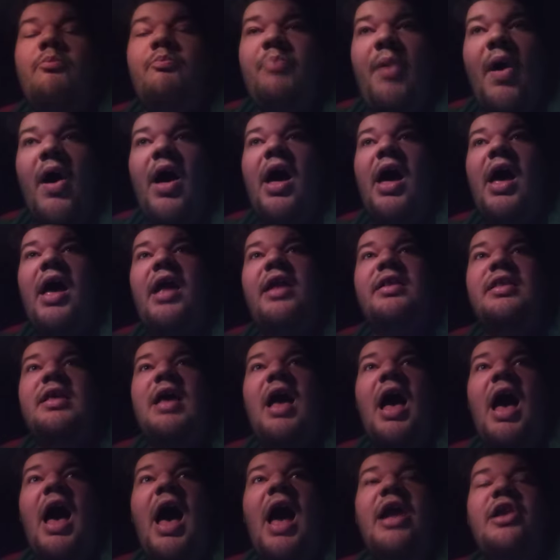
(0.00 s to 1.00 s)
But
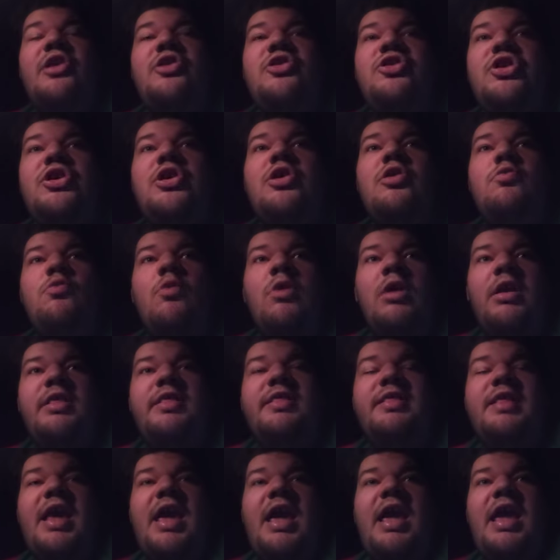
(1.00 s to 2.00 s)
I do want to
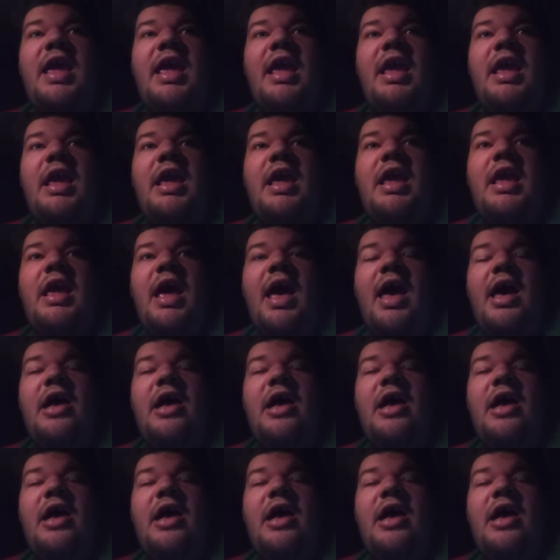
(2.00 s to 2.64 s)
see